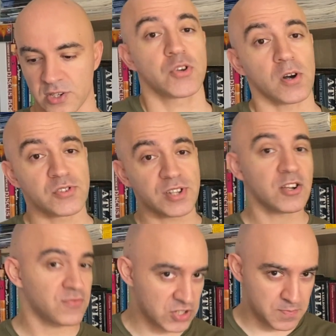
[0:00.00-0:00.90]
So I'll
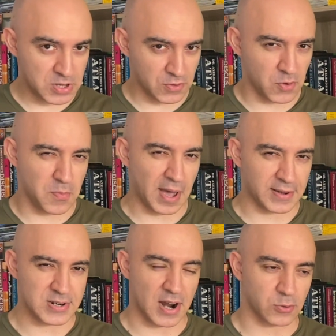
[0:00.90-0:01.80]
start with a bit of a
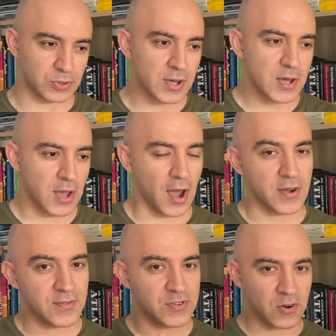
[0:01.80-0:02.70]
background.
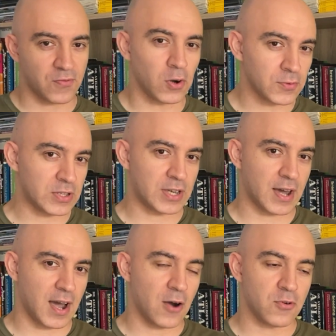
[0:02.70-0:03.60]
If you're following
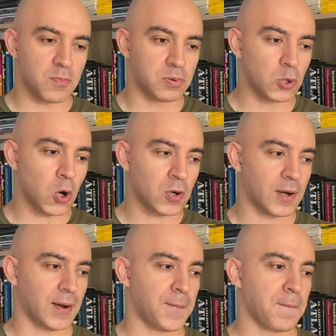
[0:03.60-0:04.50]
our
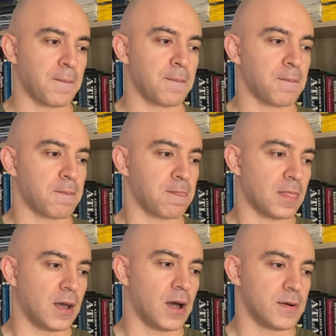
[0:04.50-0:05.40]
blog,
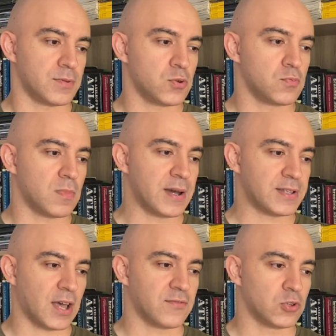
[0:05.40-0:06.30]
you might
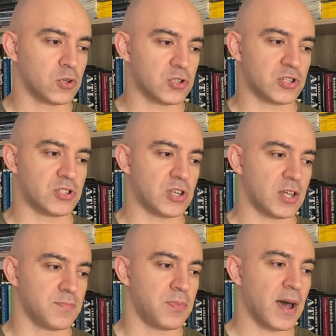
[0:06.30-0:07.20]
have noticed
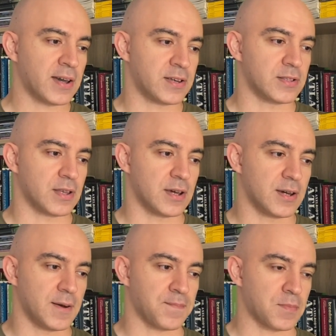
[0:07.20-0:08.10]
that back in
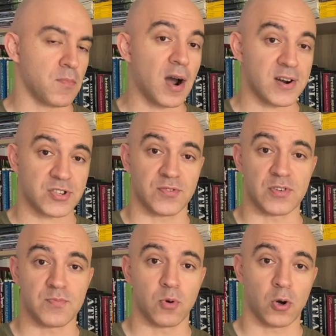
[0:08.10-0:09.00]
March
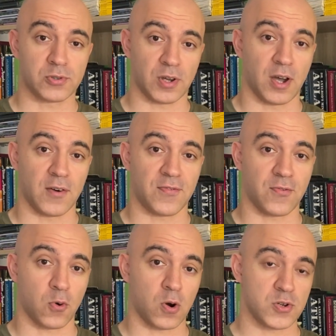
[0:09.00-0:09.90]
we bought
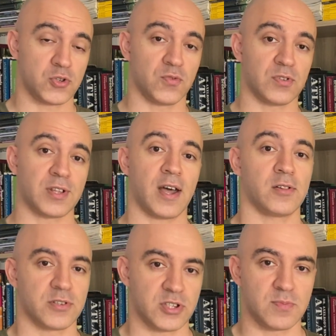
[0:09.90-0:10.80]
4
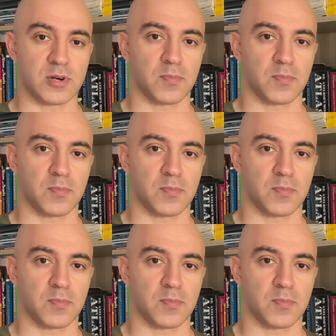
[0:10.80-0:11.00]
juvenile zebra